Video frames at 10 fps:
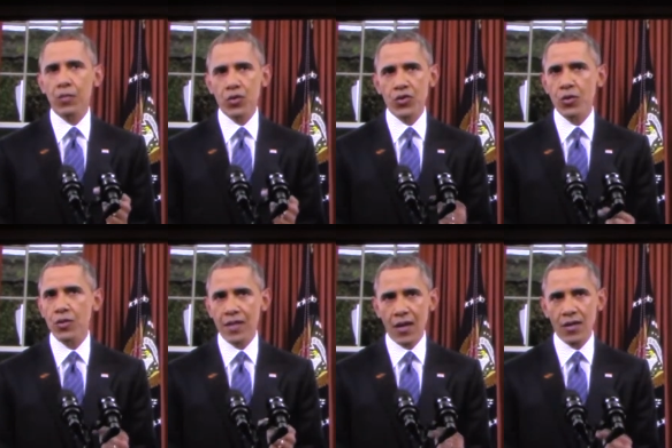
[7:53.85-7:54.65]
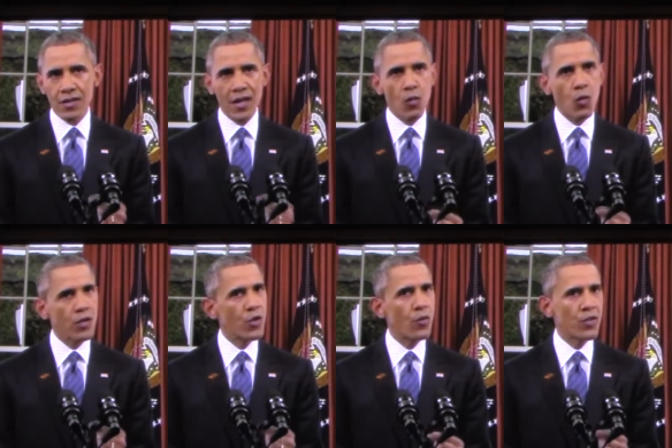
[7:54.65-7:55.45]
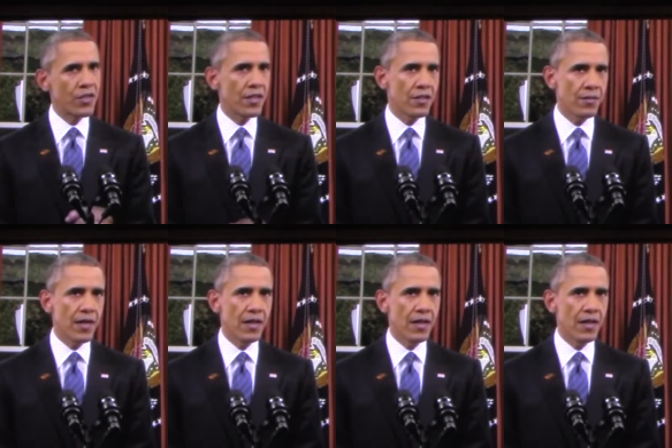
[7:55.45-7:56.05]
pursued terrorist networks overseas,